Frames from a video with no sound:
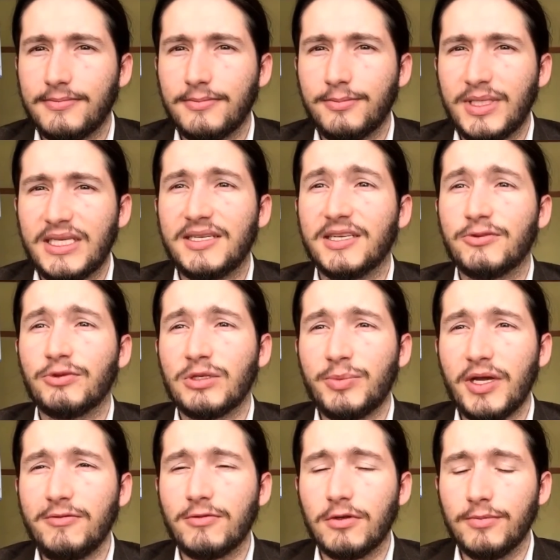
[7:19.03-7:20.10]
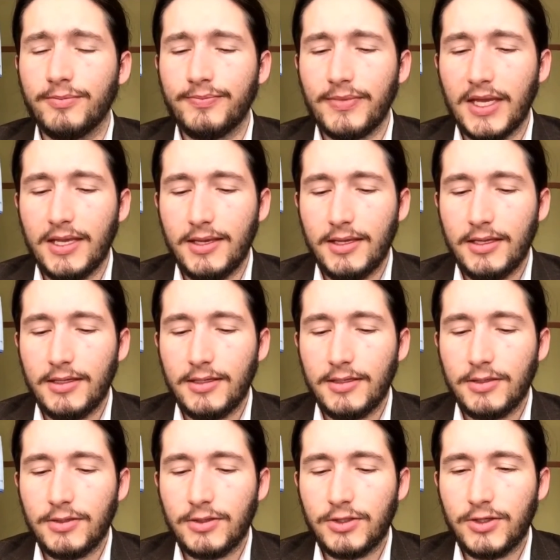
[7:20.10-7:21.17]
be disrespectful.
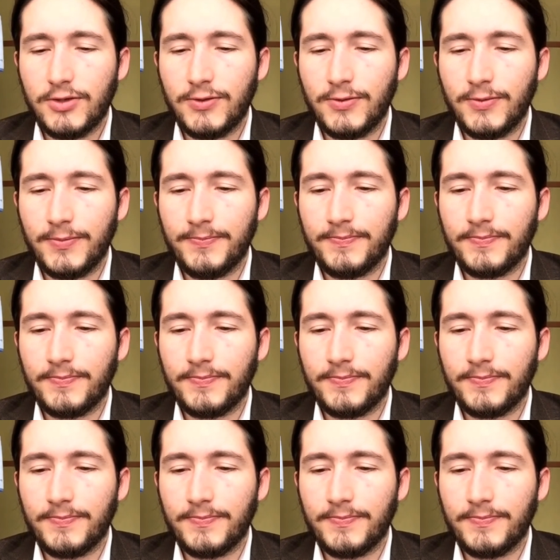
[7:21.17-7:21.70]
So